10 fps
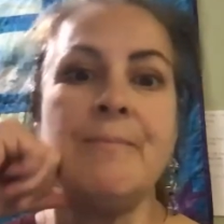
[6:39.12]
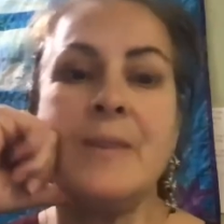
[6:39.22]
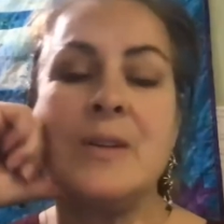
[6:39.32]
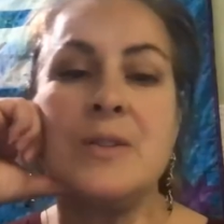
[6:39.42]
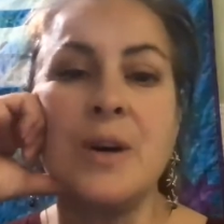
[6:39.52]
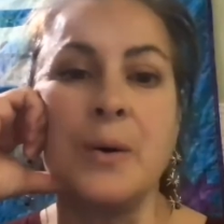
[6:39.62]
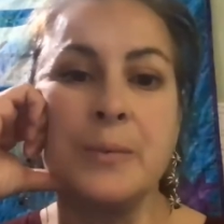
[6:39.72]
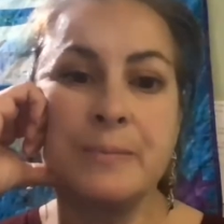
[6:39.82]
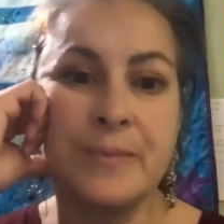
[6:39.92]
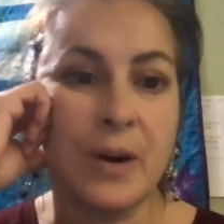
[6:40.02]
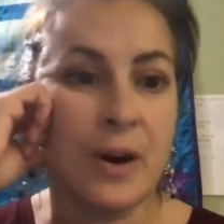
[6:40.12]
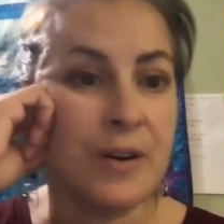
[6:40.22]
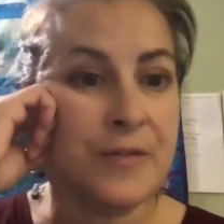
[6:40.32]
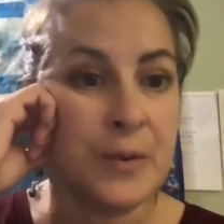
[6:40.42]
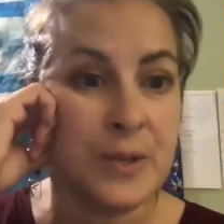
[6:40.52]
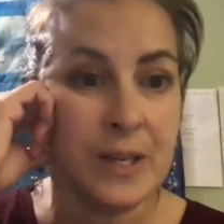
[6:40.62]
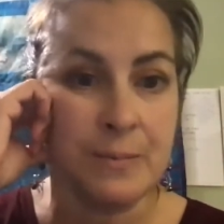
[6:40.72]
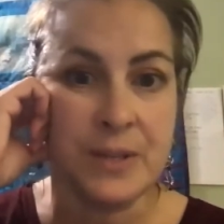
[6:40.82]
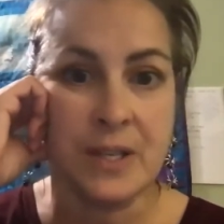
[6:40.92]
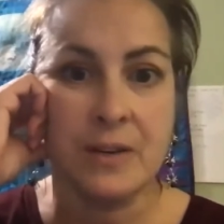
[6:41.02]
So, there are a few
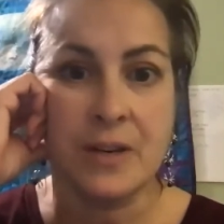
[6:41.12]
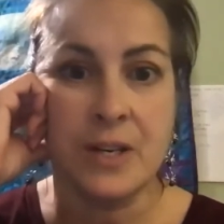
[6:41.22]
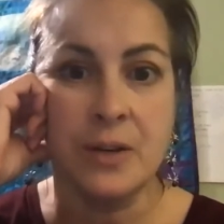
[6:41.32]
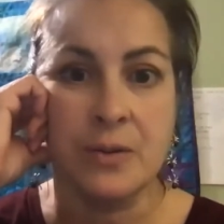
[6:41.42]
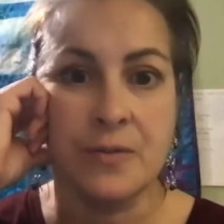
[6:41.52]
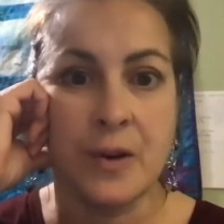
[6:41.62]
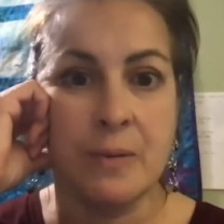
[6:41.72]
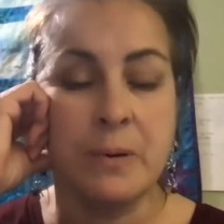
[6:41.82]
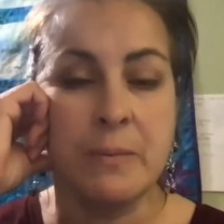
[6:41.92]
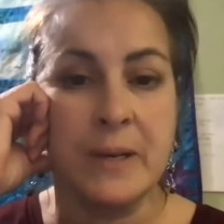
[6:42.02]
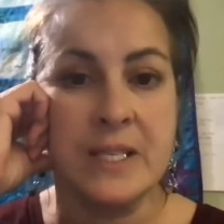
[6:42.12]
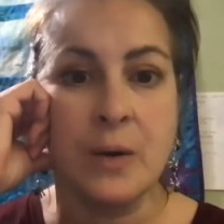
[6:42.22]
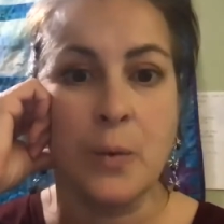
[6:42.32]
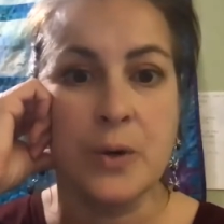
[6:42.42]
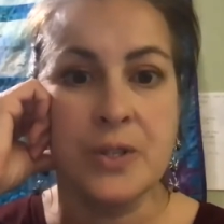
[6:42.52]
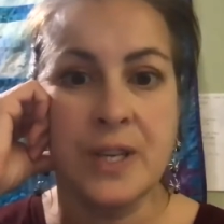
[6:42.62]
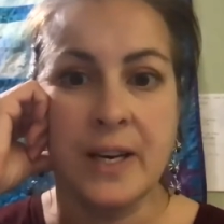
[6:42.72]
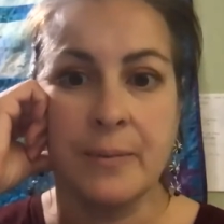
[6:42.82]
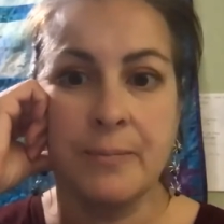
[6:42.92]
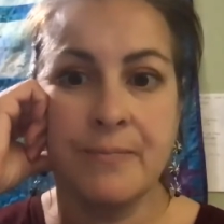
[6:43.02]
tips that you can use for implementing word study.